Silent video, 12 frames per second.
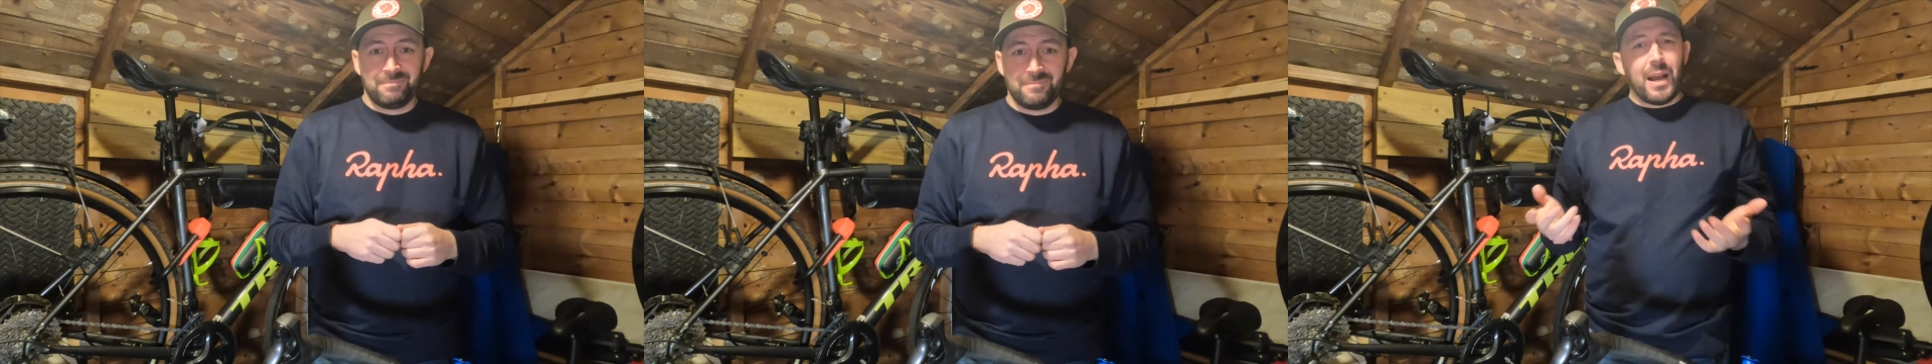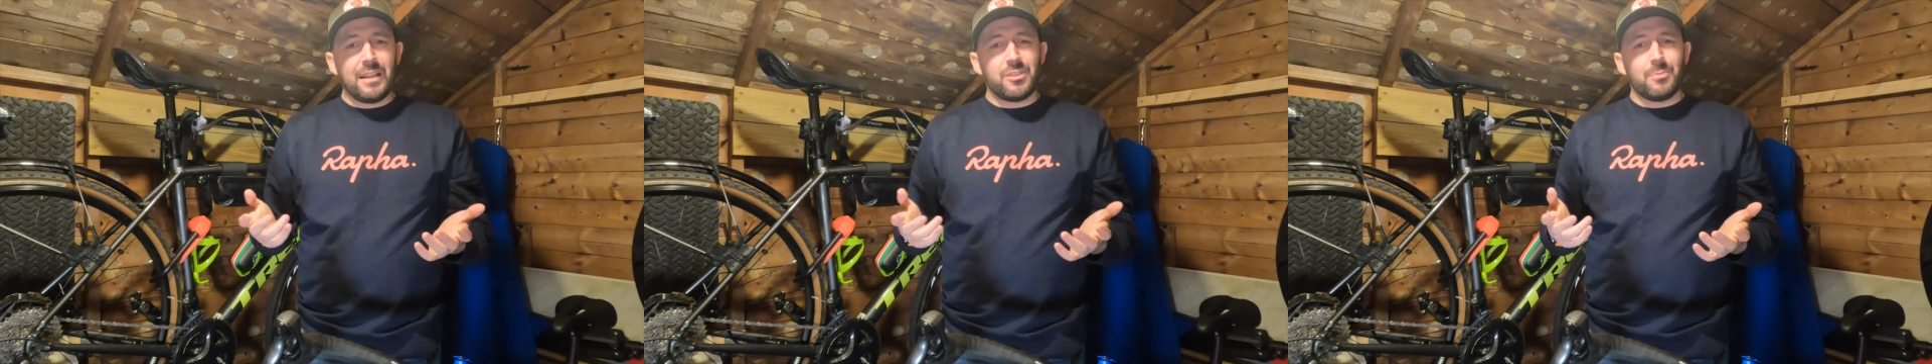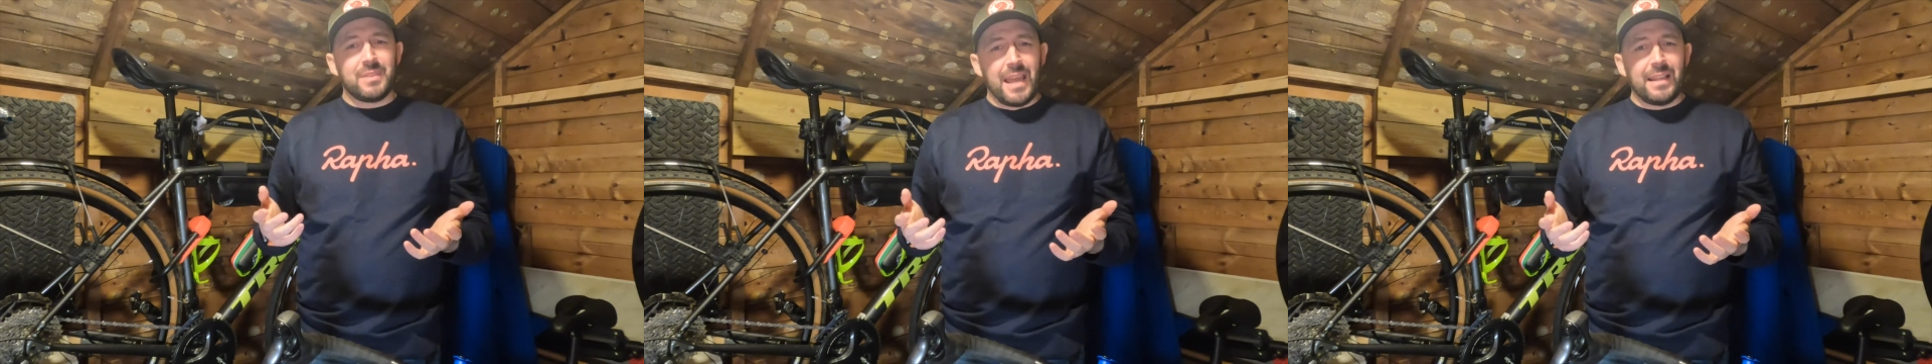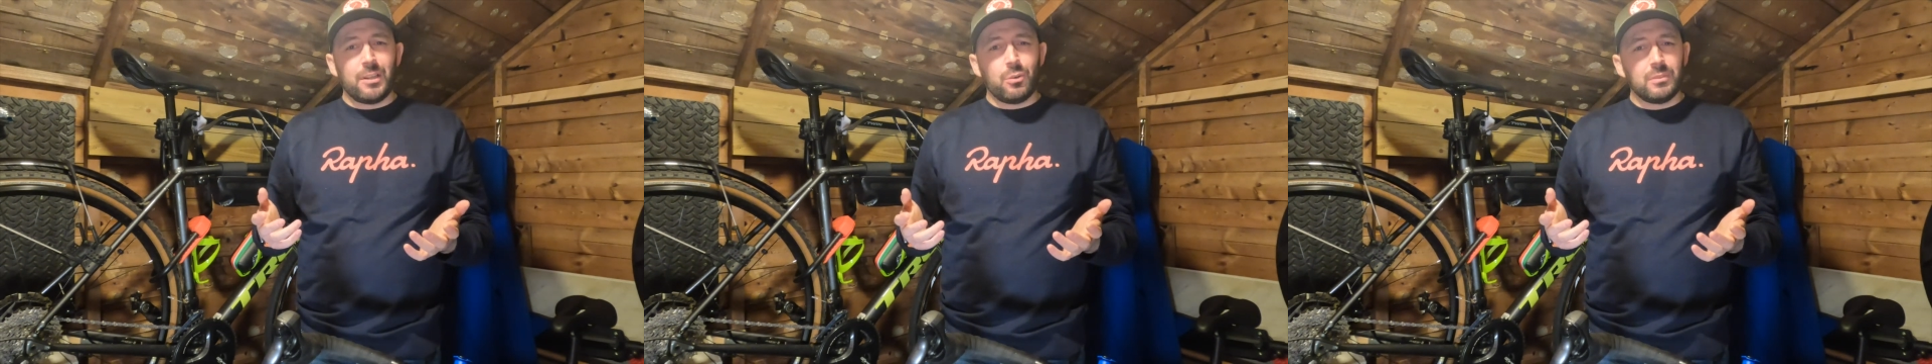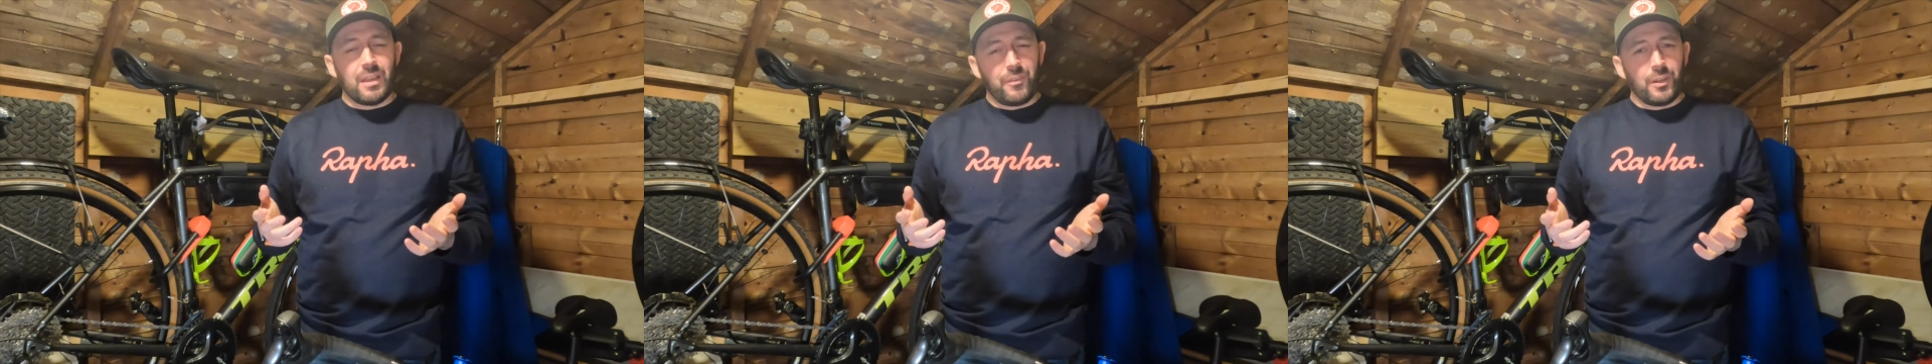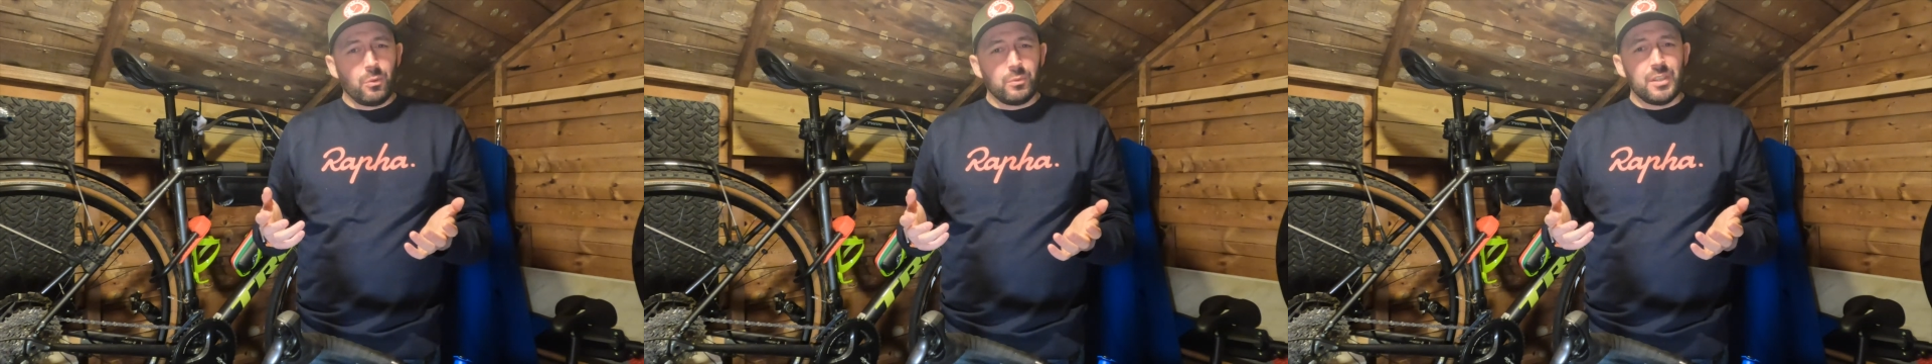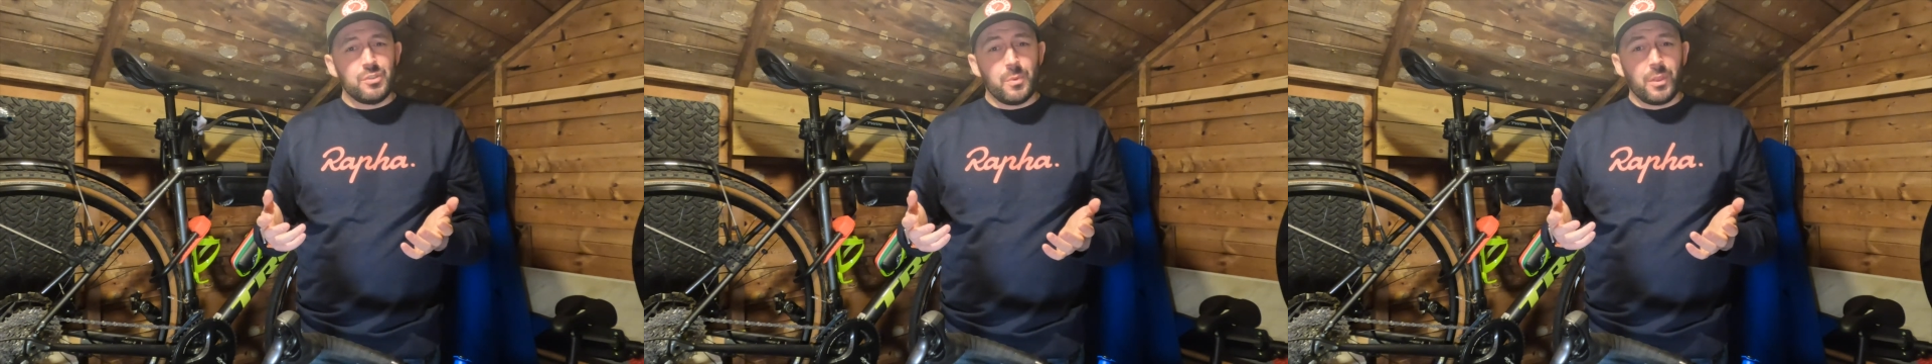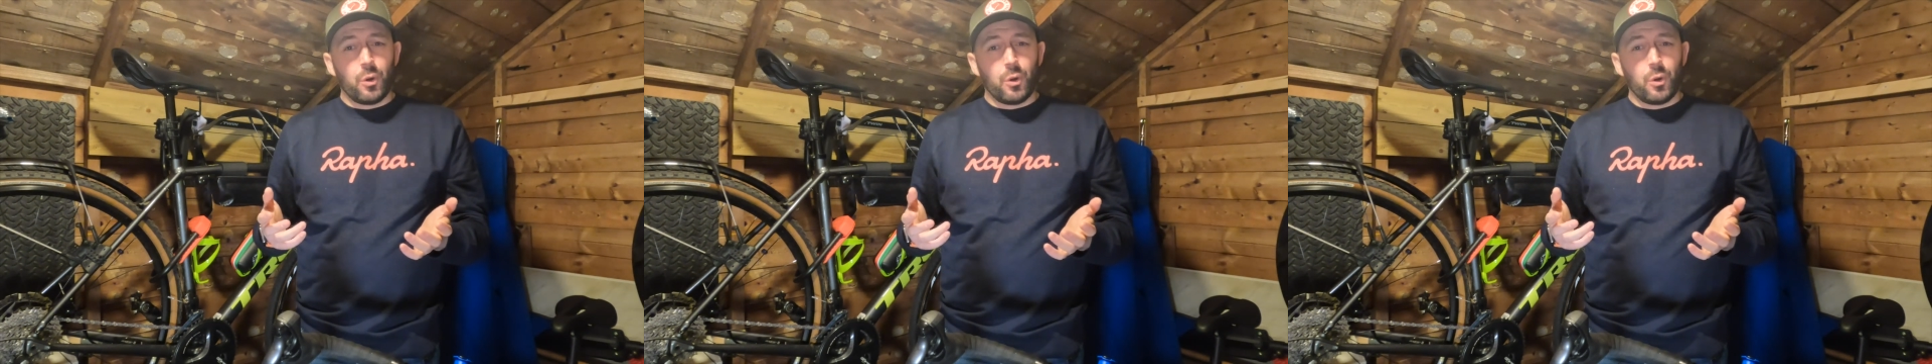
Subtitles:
I had some technical difficulties with the